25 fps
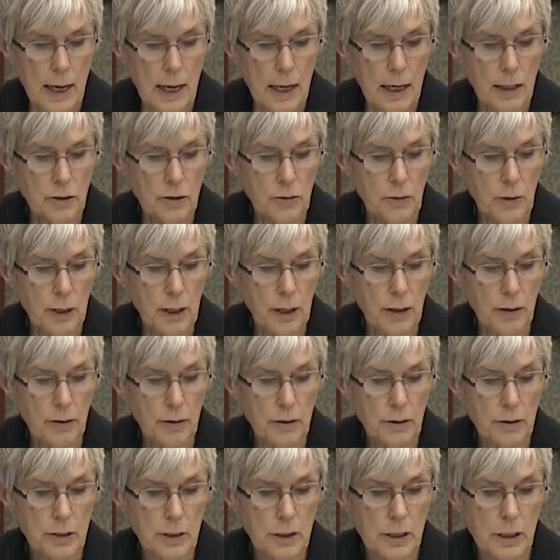In
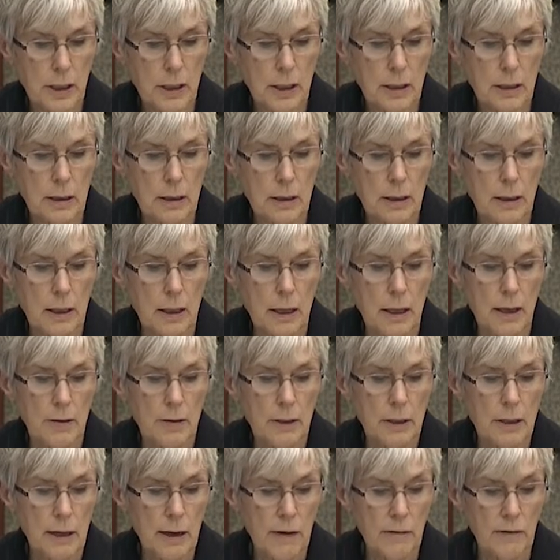2013,
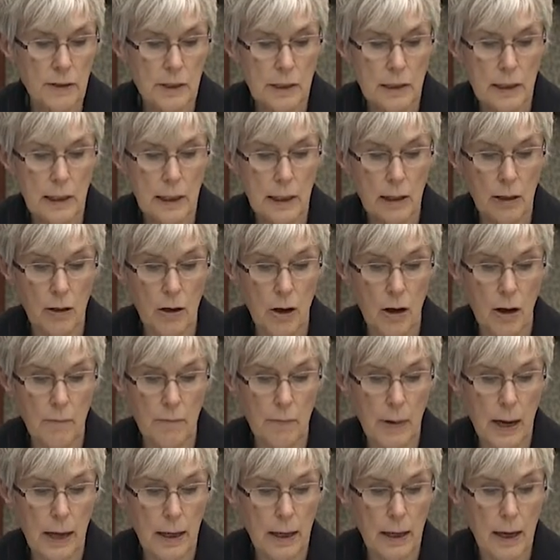the deficit had gone
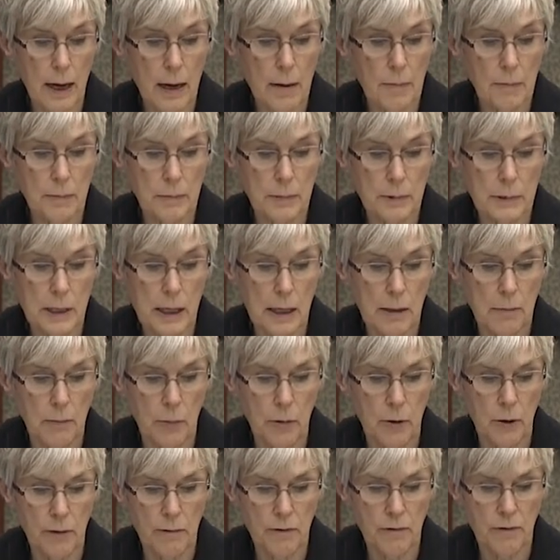back up,
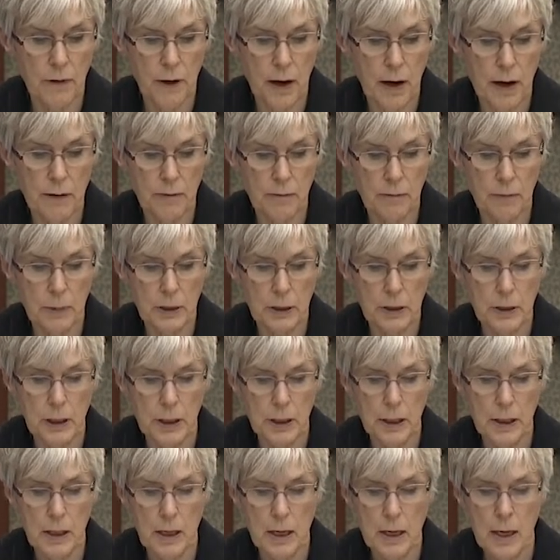$10.5
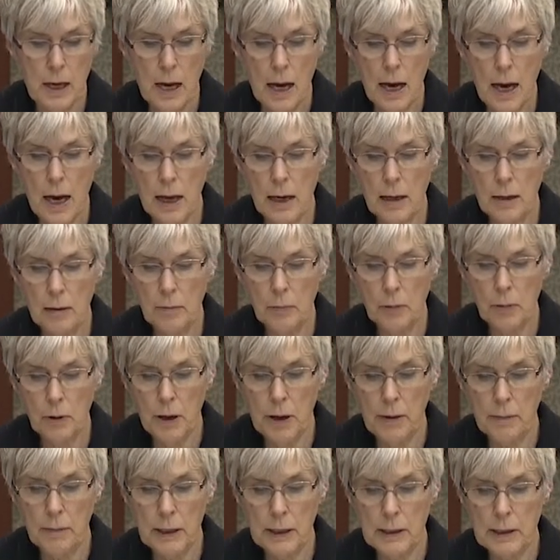billion,
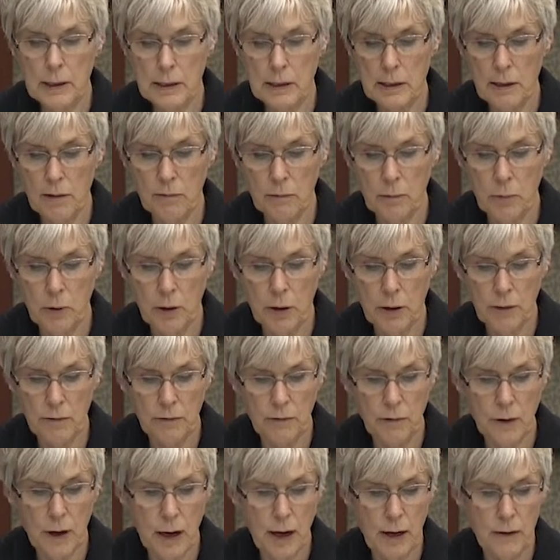unemployment
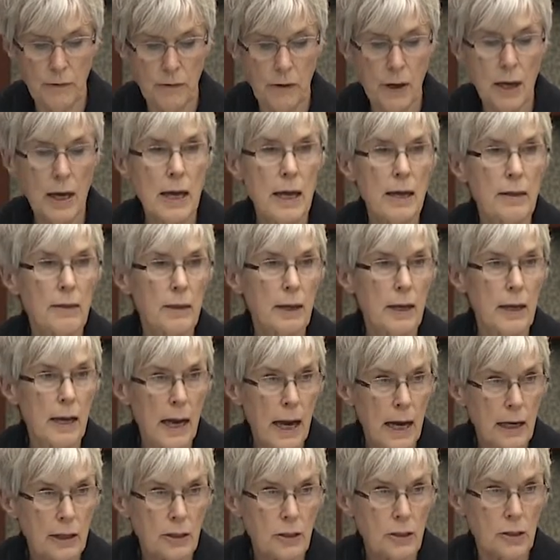7.5, the
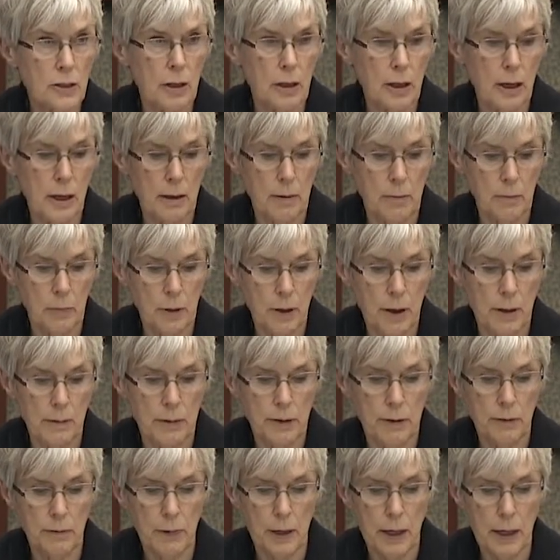national
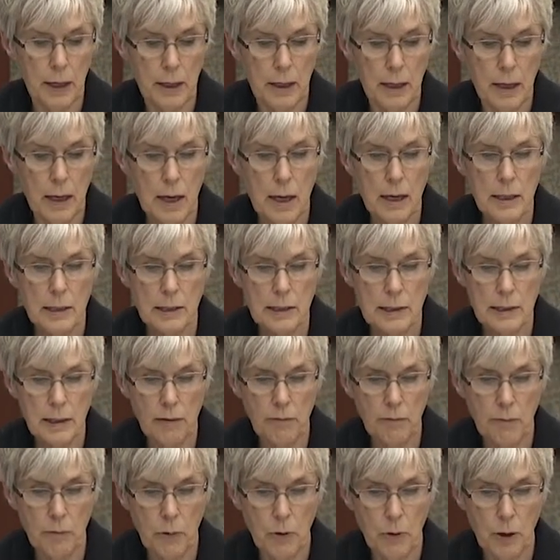unemployment rate
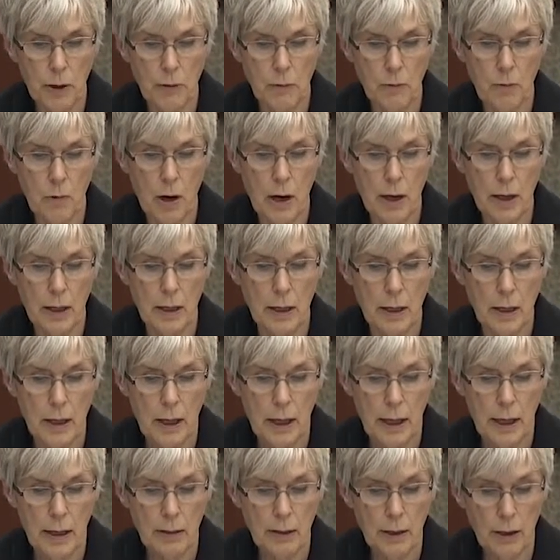7.1,
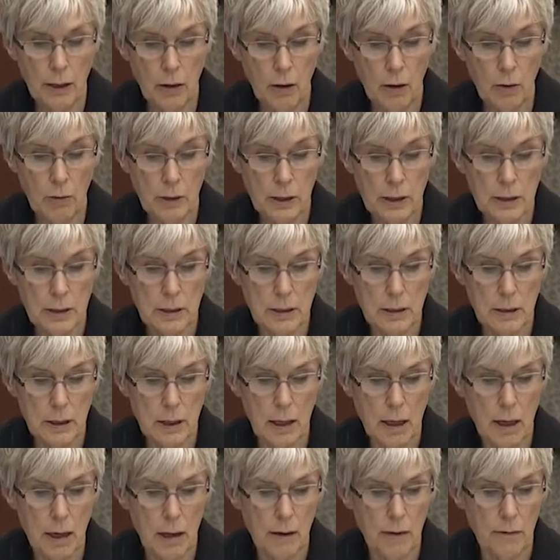the lowest
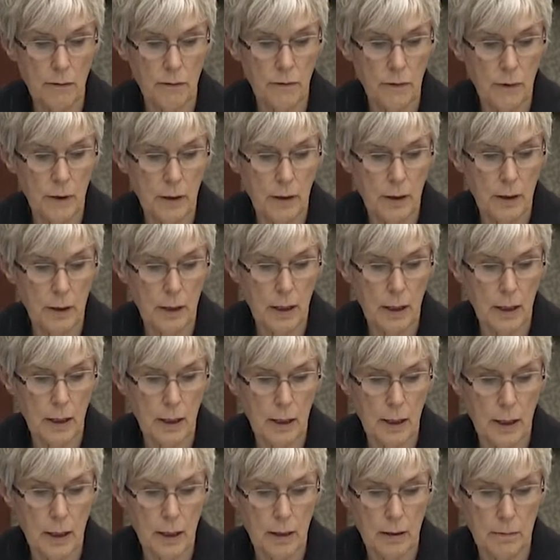of
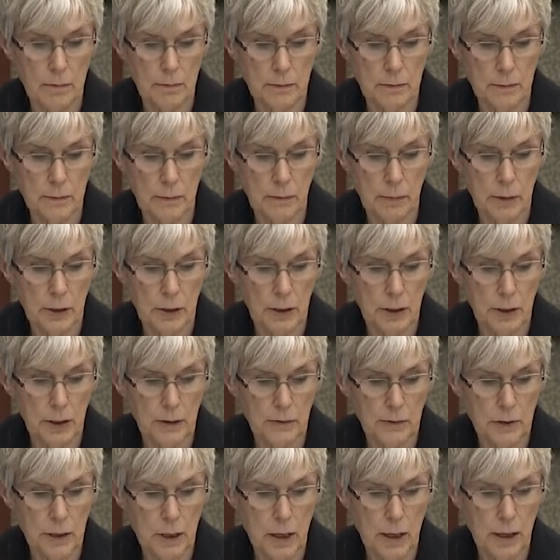the period
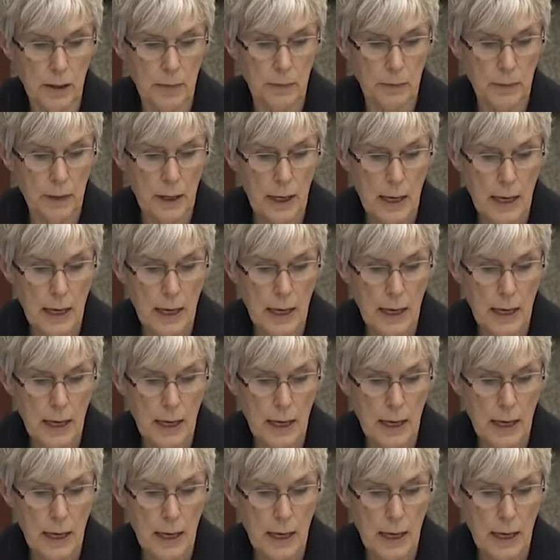of time.